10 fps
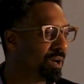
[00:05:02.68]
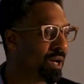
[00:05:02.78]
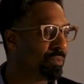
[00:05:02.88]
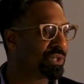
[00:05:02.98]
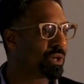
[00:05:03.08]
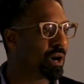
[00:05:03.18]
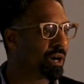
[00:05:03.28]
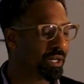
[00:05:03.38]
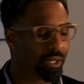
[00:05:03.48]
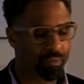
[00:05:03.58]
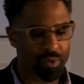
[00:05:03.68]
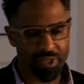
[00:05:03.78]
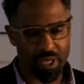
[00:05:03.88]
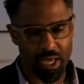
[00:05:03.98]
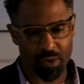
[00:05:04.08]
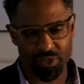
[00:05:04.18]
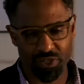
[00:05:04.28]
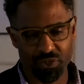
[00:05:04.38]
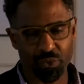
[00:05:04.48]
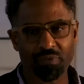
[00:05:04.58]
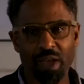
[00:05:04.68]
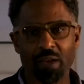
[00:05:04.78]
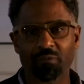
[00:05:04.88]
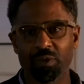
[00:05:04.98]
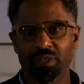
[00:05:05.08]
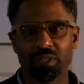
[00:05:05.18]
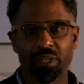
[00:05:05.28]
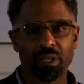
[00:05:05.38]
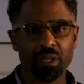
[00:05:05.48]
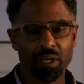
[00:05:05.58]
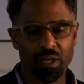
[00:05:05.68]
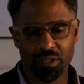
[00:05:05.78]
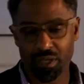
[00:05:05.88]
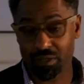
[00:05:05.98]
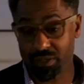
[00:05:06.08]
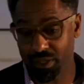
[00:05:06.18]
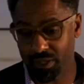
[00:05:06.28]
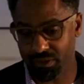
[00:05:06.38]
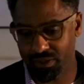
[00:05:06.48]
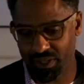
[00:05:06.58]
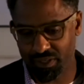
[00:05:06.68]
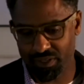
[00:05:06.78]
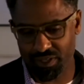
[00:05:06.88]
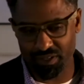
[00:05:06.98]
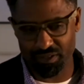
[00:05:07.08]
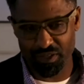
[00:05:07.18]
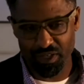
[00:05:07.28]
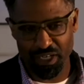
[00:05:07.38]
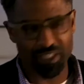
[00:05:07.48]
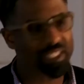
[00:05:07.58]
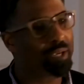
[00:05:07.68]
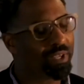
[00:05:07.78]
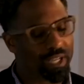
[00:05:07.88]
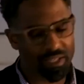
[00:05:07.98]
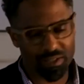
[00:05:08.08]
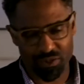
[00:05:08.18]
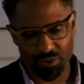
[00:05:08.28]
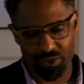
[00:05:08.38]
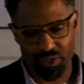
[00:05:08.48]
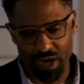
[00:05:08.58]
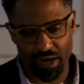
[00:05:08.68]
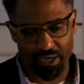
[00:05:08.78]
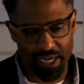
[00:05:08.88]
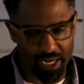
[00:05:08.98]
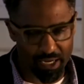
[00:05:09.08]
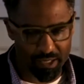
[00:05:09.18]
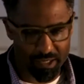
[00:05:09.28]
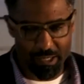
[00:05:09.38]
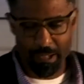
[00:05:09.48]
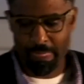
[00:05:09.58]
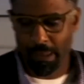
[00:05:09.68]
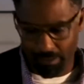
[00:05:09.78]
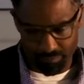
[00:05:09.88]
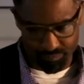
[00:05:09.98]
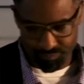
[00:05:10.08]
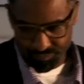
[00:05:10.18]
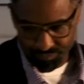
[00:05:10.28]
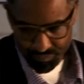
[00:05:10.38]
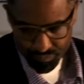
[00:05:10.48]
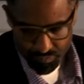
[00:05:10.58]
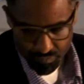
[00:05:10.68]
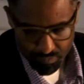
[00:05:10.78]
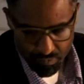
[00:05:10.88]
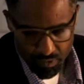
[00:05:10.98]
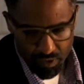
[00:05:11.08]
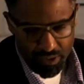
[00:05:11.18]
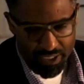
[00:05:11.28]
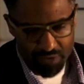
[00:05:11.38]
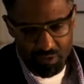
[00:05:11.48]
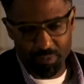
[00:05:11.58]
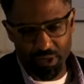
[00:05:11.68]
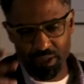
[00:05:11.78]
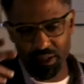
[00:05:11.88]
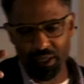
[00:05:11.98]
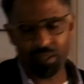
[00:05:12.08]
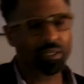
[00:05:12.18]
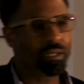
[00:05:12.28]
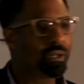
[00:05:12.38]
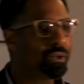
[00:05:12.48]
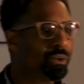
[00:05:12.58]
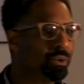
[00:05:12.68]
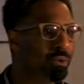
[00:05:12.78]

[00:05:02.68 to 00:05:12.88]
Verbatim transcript: uh, was targeted with, uh, with this sort of efforts to, to, to, to, to intimidate the students around hate. Um, like everybody in here who,